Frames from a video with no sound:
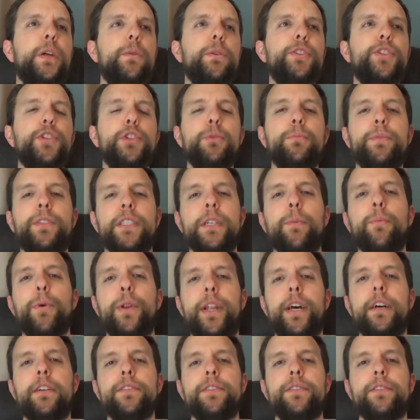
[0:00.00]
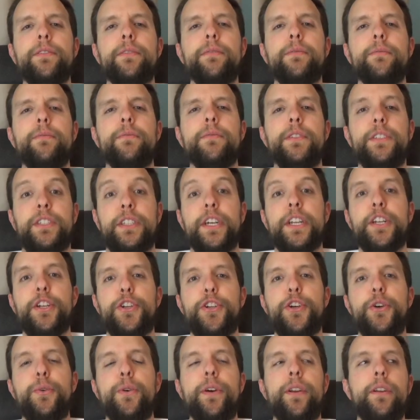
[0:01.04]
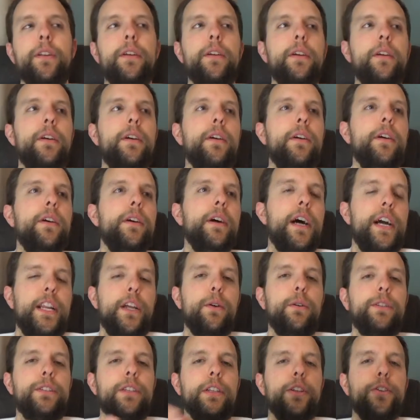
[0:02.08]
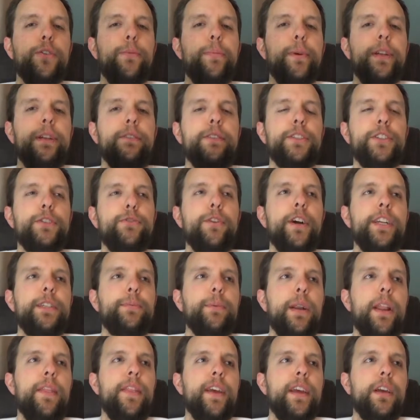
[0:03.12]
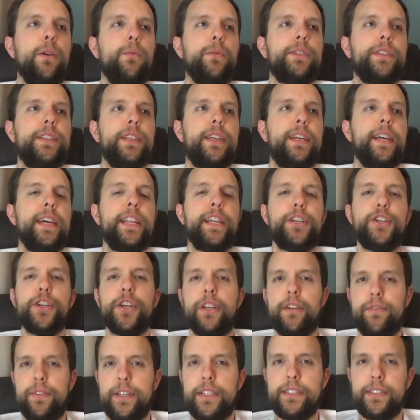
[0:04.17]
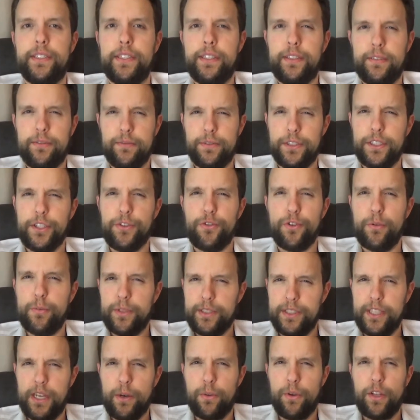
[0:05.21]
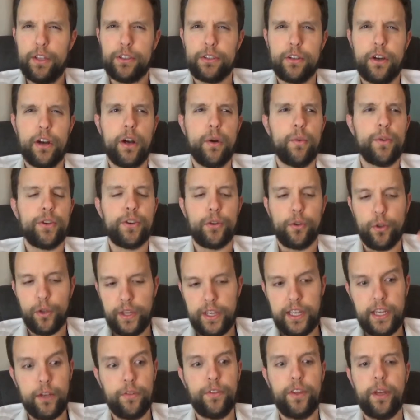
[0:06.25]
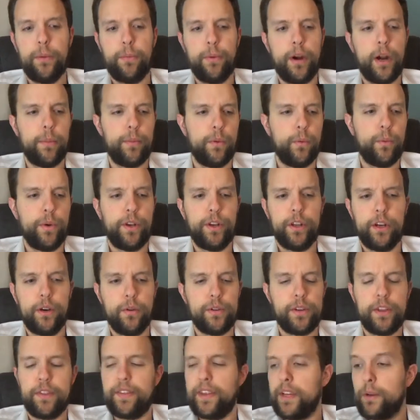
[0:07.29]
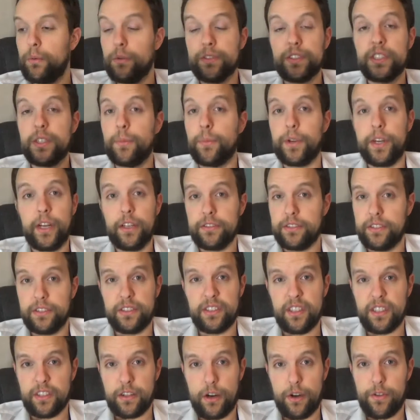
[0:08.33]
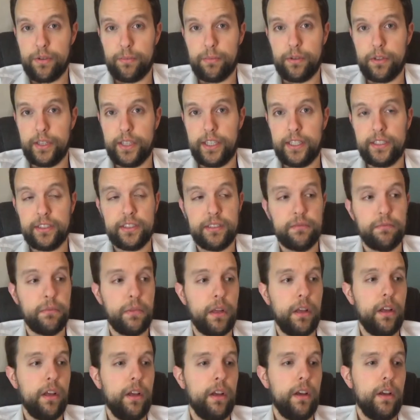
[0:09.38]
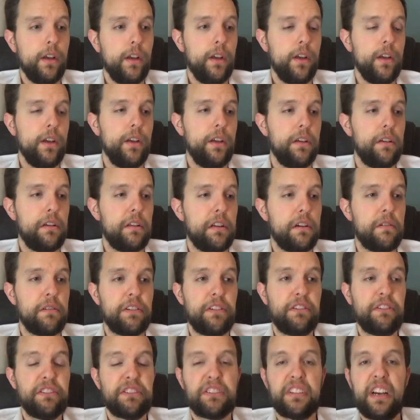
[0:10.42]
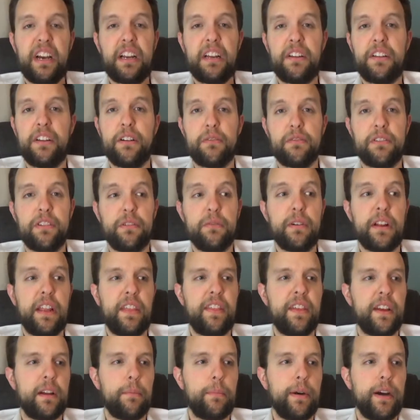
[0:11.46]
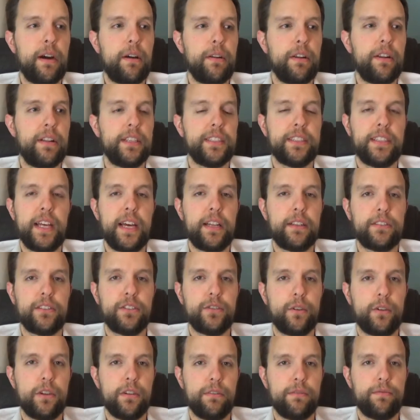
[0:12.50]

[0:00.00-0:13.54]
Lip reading: Assume someone else is going to do it. I know it's a little bit of a stretch, but I think it was the Kitty Genovese syndrome. Isn't that what it's called? When you're looking out the apartment window and you think, well, someone else is going to call the police. And you just kind of don't do anything about it. It's that sort